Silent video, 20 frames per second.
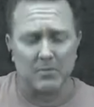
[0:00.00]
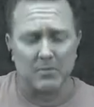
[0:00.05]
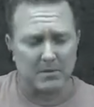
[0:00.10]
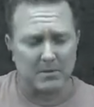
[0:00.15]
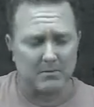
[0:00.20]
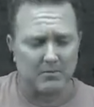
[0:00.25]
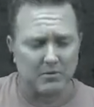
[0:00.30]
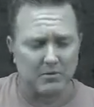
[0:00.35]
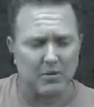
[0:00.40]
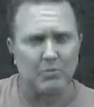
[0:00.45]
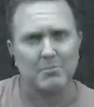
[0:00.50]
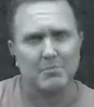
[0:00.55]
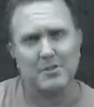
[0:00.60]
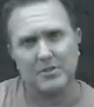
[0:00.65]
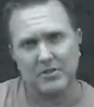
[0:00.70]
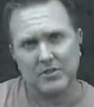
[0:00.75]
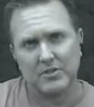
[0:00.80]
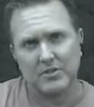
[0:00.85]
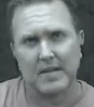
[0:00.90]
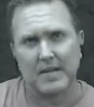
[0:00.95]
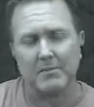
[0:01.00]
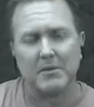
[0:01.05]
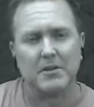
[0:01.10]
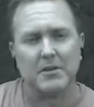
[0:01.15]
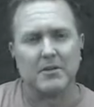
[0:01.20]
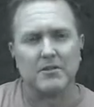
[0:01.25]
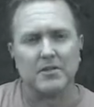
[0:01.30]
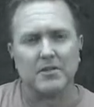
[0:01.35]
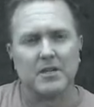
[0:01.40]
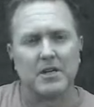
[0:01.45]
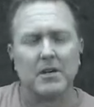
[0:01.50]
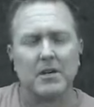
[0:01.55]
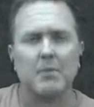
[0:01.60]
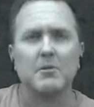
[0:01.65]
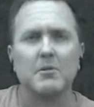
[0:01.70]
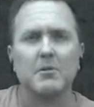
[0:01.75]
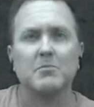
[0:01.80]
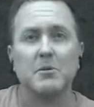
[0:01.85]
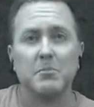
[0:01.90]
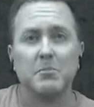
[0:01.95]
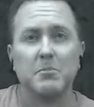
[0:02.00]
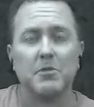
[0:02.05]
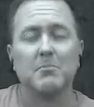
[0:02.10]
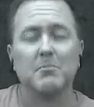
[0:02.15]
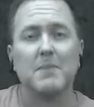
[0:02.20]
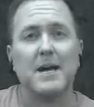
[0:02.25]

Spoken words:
Well, don't be shy, because it can always be put